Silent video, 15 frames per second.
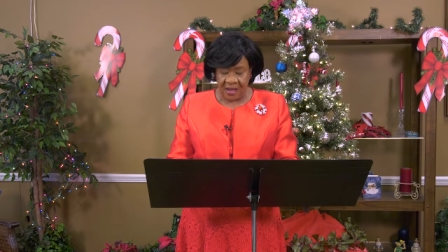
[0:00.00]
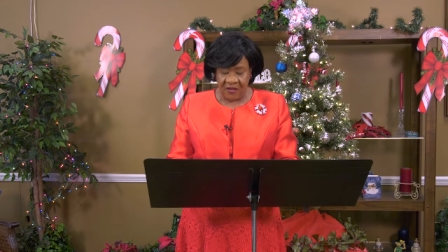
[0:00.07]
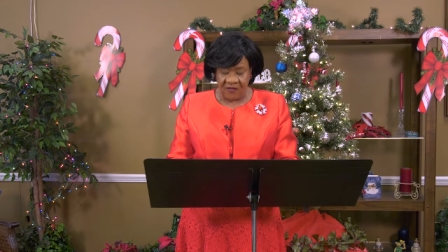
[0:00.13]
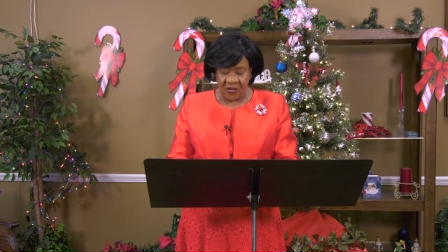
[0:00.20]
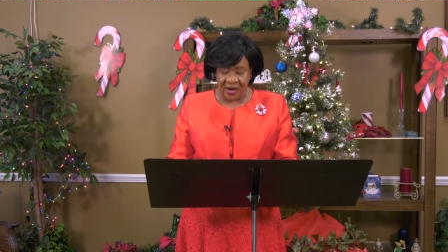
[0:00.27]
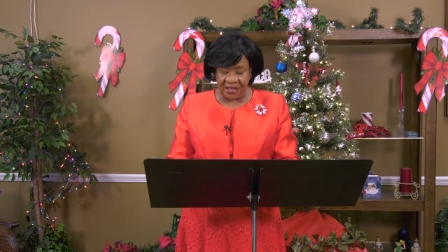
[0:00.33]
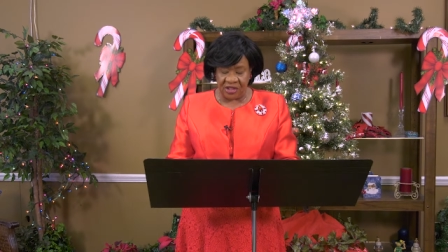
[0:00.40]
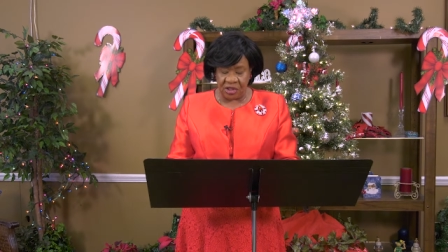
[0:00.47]

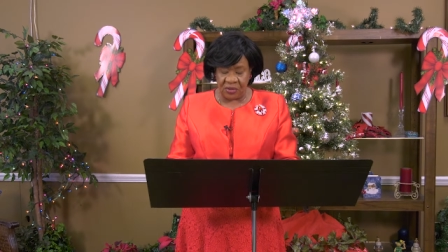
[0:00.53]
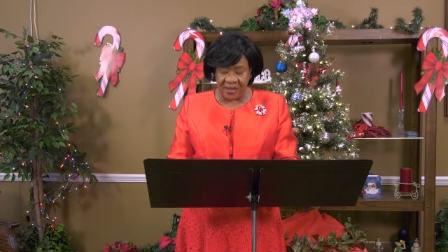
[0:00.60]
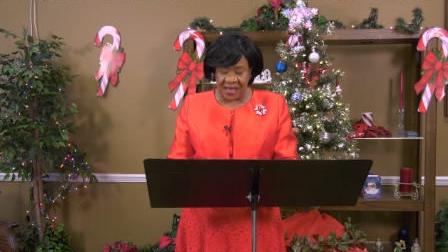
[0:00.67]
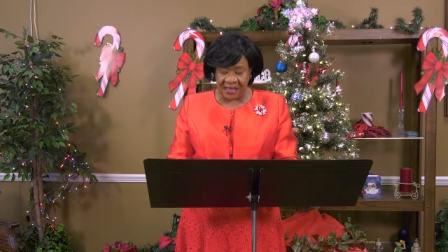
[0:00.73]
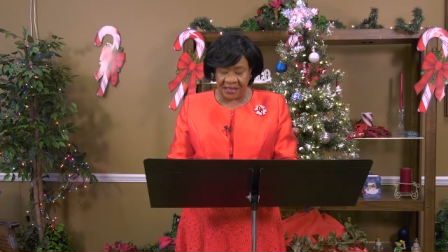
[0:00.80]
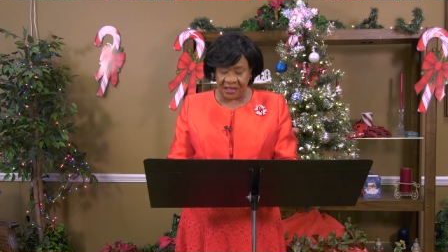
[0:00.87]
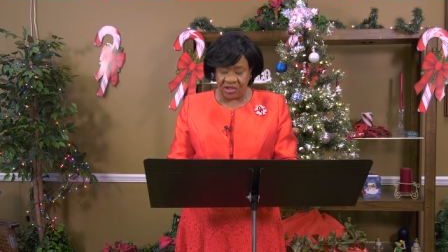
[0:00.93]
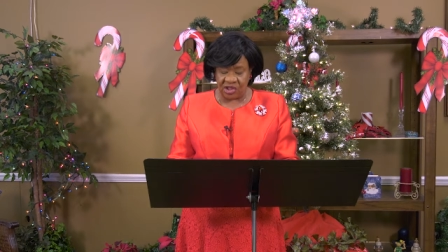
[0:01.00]
For unto
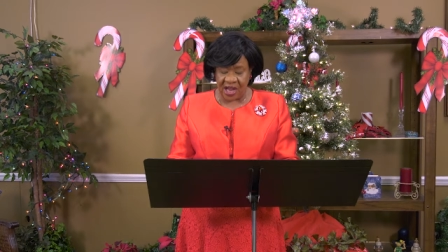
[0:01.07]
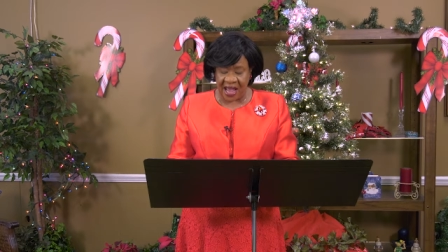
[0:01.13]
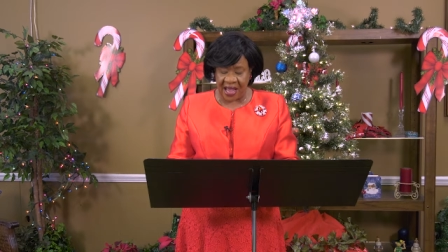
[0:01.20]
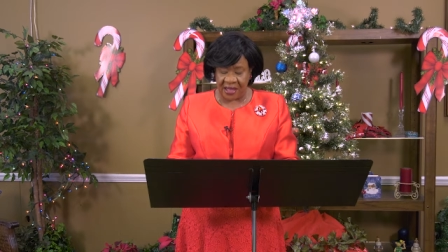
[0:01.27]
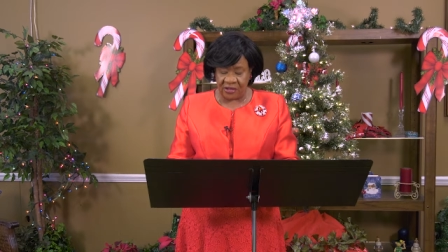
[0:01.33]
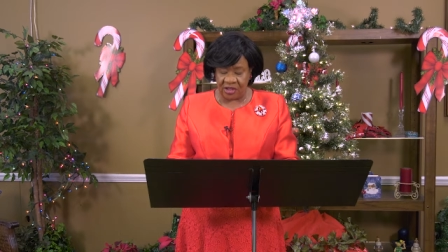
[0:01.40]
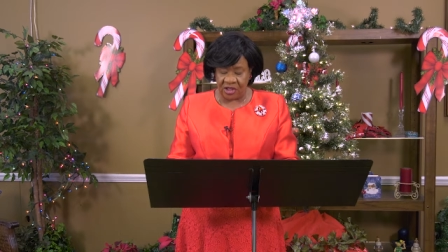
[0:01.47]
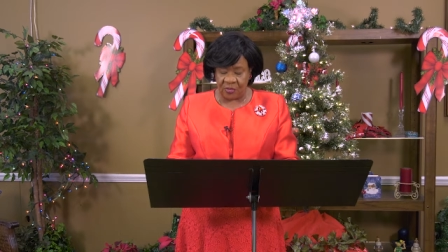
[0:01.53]
us a
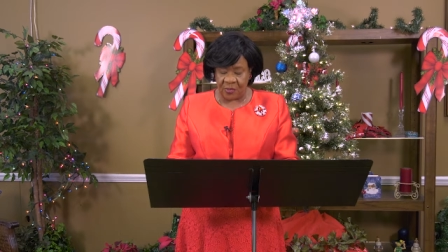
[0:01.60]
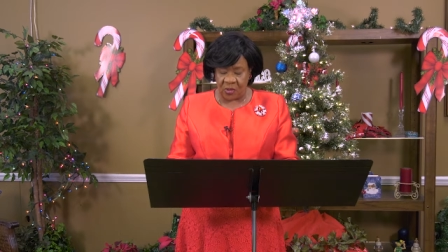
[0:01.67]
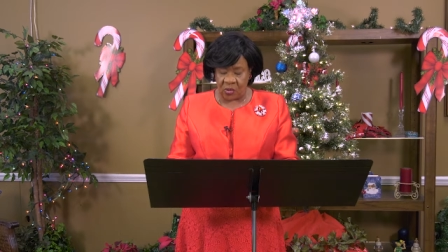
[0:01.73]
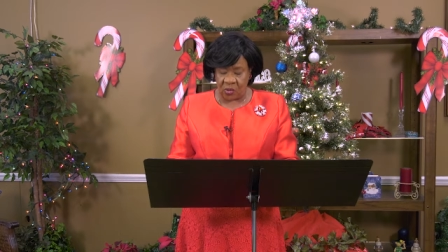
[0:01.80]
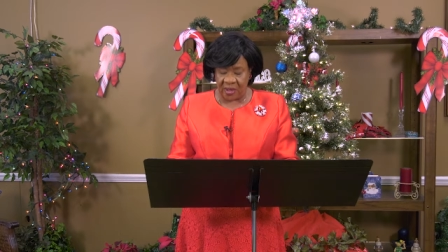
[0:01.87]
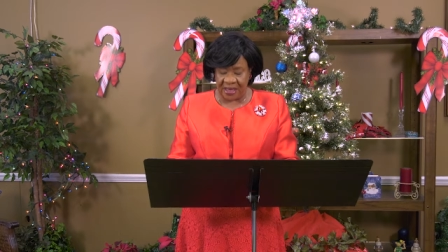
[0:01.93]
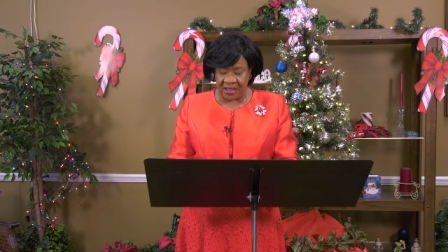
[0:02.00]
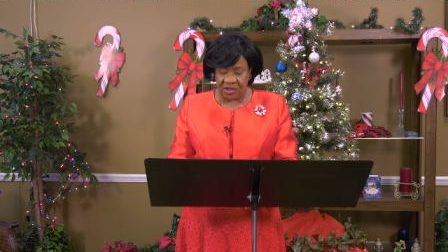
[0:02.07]
child is
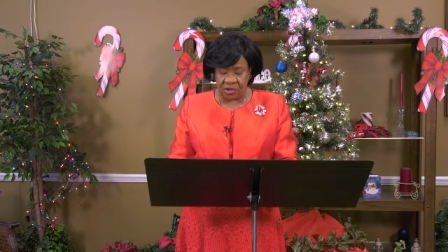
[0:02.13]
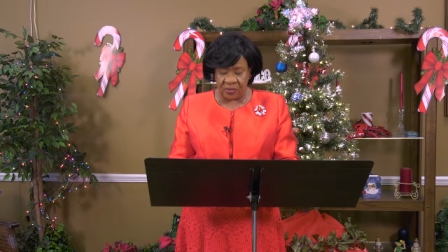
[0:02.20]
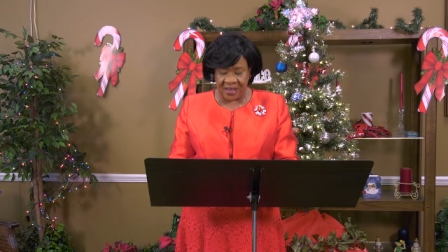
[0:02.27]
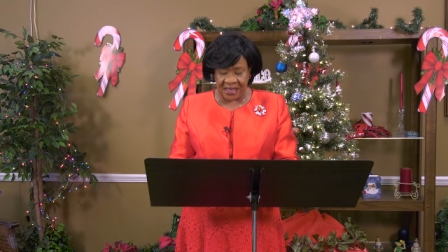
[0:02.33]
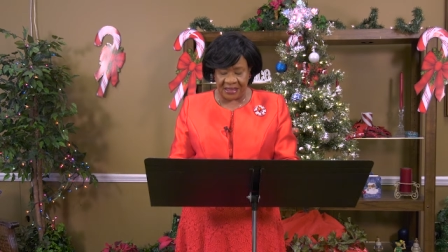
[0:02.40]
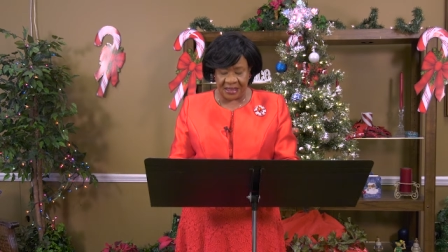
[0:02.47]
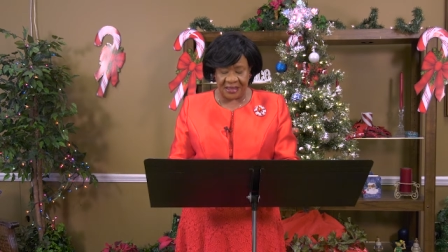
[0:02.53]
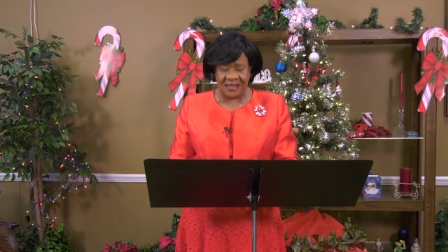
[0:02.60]
born, unto
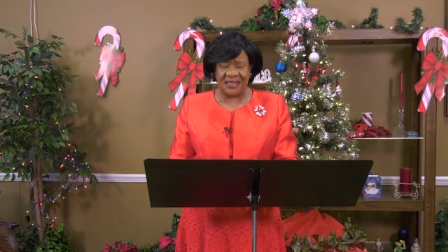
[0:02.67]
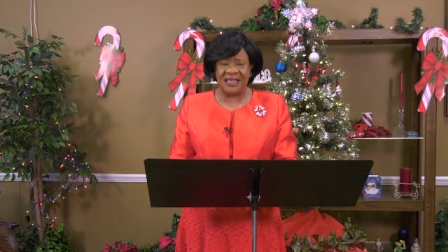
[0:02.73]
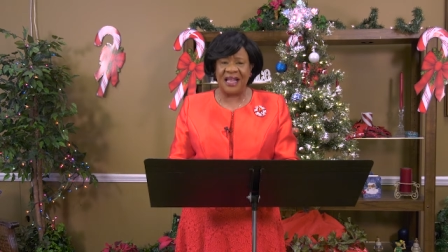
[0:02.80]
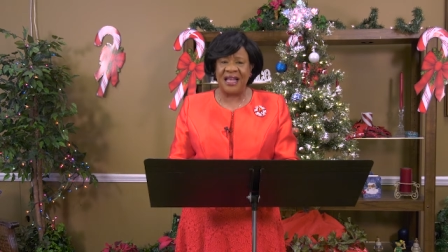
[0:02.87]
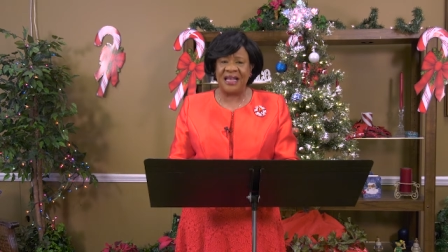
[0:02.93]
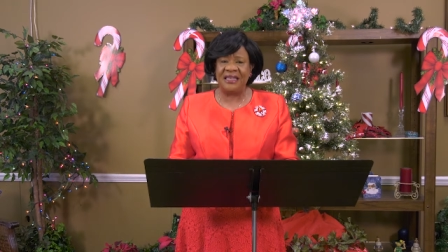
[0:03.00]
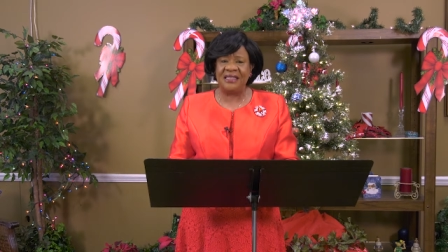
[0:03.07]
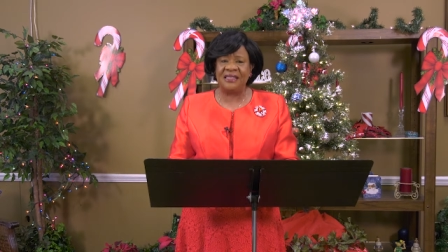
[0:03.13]
us a
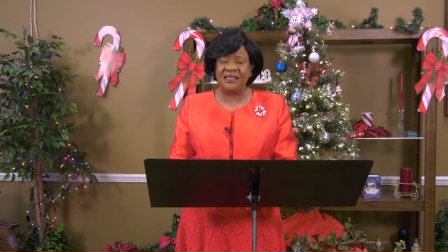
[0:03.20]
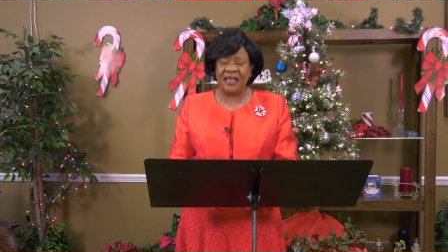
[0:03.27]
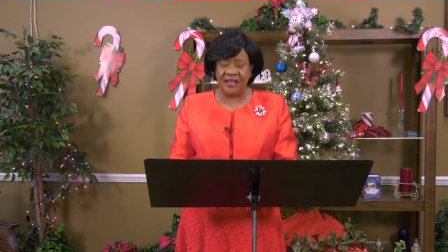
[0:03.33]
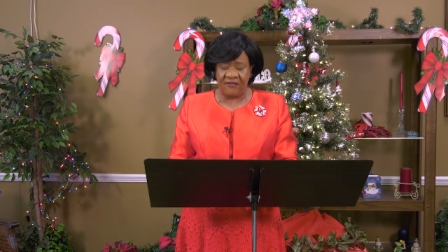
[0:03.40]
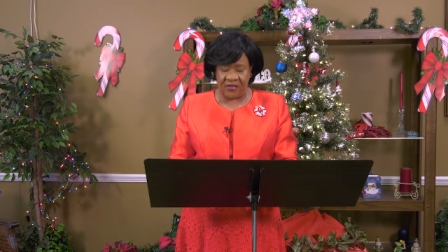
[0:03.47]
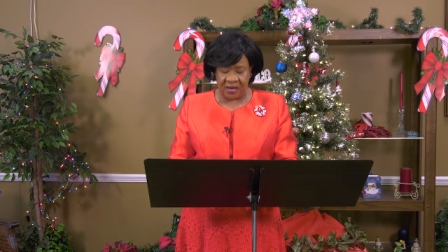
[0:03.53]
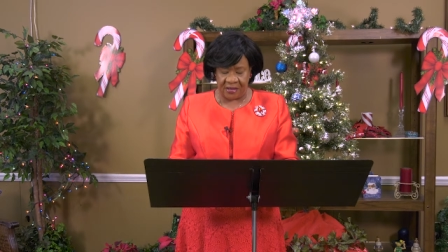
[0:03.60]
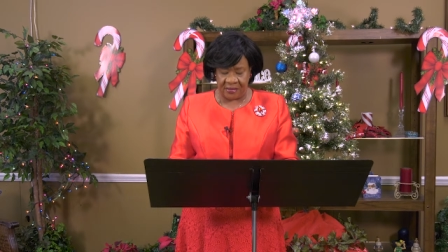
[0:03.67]
son is
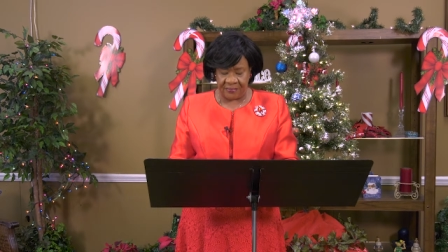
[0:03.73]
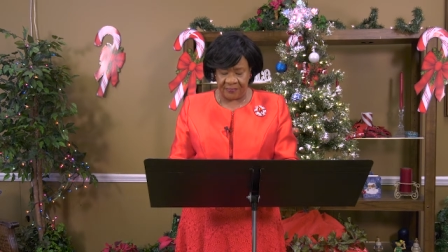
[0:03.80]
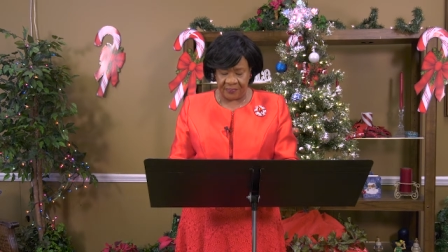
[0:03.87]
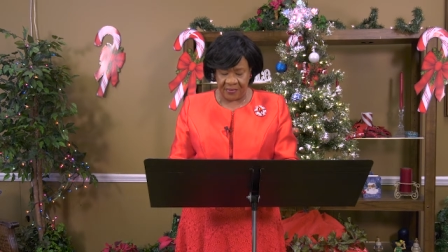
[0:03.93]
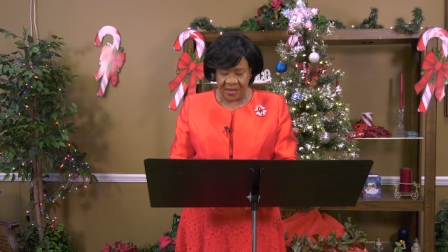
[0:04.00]
given